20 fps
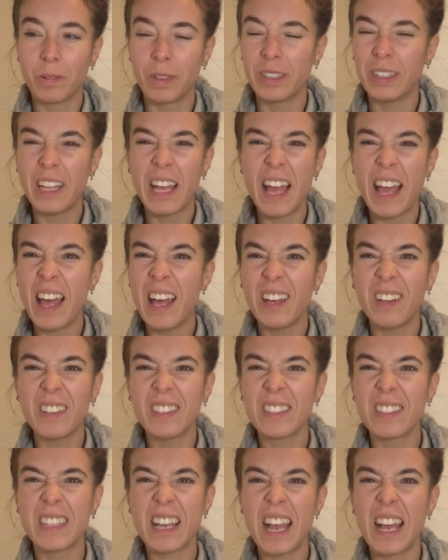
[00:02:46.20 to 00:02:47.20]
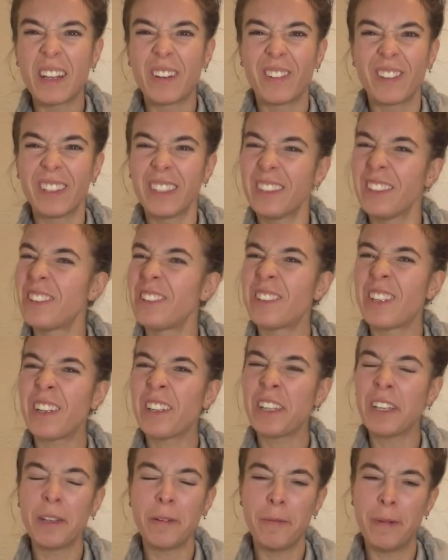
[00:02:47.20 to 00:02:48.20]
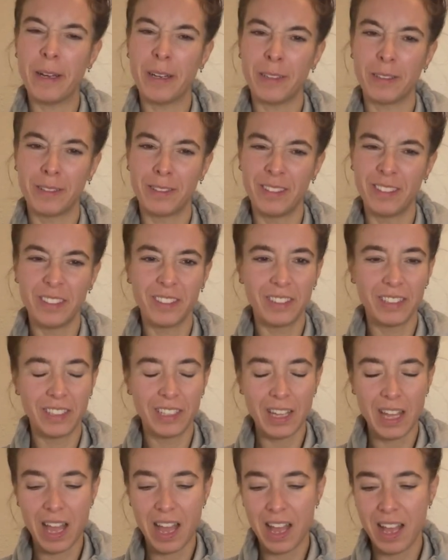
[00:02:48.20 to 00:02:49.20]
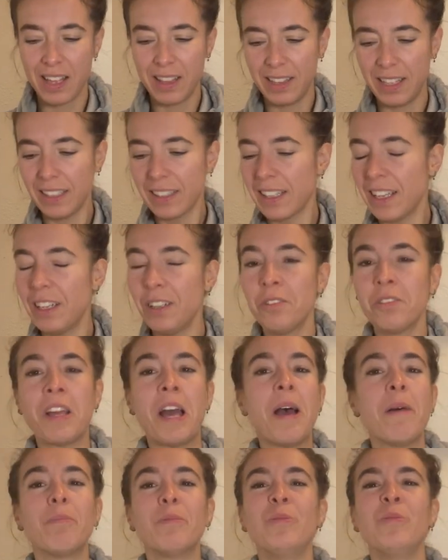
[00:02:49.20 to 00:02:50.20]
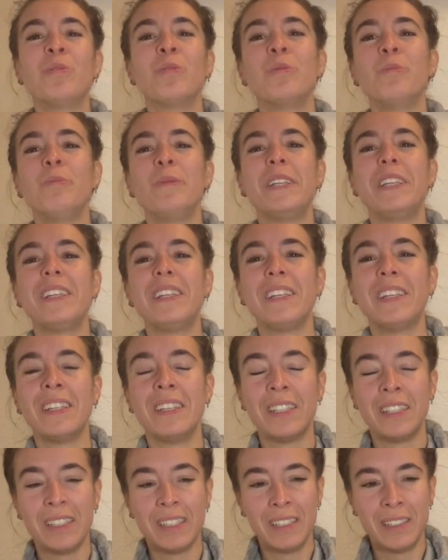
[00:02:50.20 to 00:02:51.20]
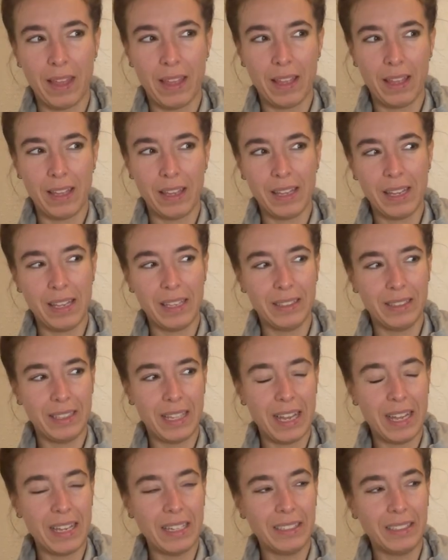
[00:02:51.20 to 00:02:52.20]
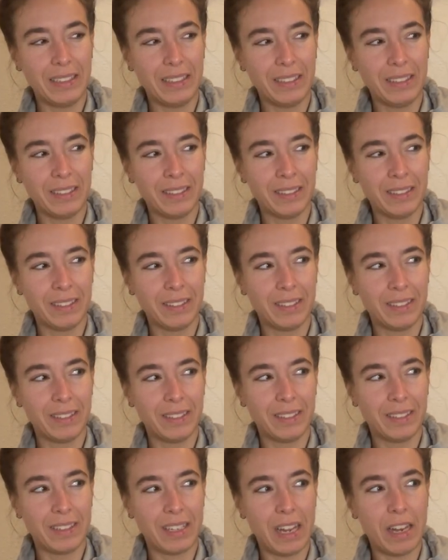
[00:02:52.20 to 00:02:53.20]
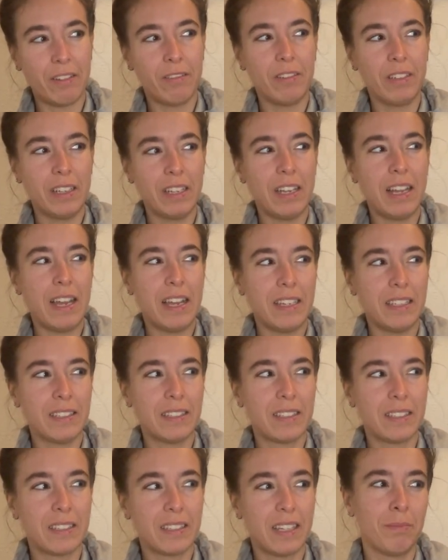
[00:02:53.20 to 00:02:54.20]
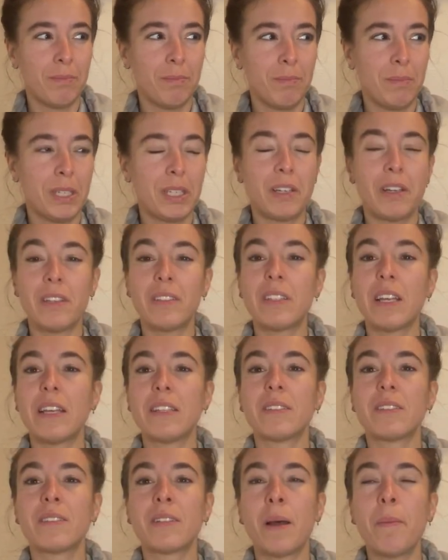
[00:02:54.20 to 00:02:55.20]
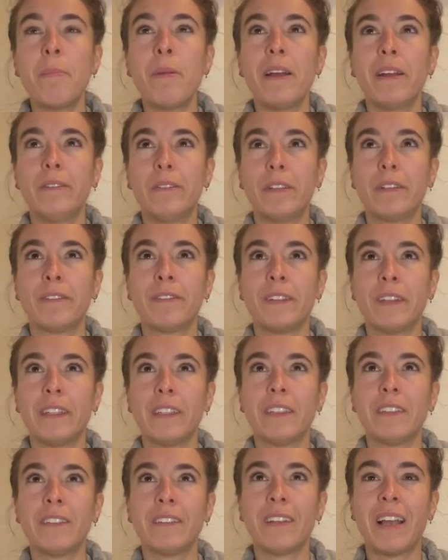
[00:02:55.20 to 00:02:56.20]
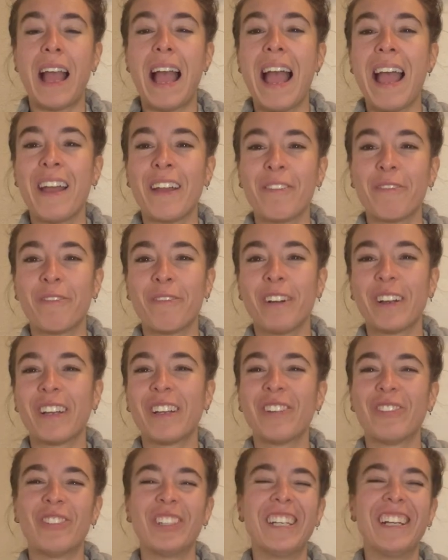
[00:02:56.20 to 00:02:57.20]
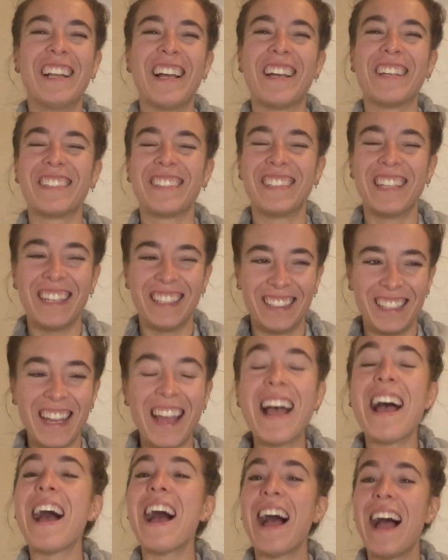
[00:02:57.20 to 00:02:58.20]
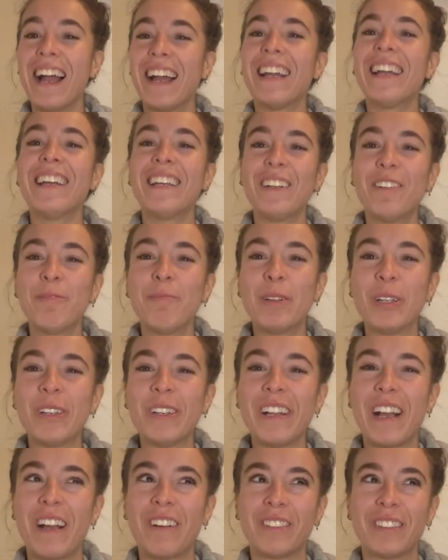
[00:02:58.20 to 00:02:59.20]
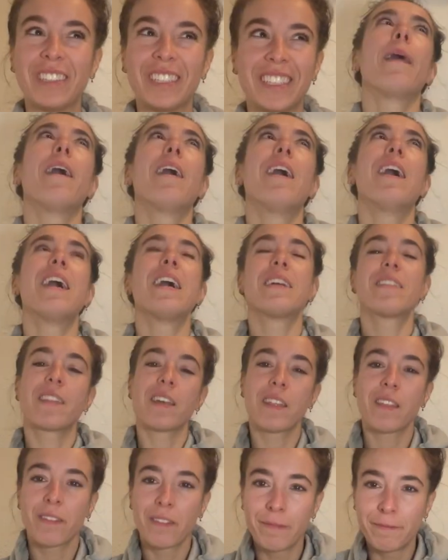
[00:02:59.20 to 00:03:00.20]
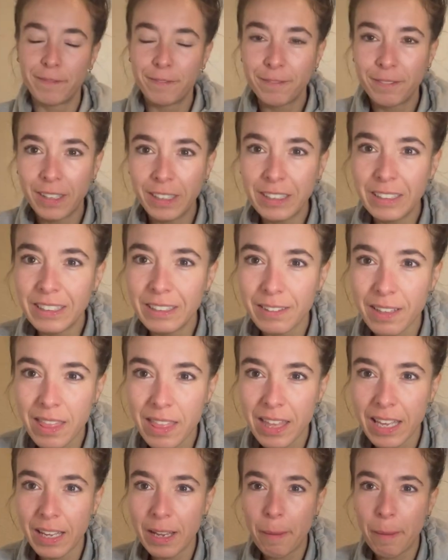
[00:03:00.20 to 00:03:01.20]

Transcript: the hell is that, what are you talking about, that cannot happen to me. And then I realized, because I stopped everything, I fucking realized that I had a burnout. And the funny thing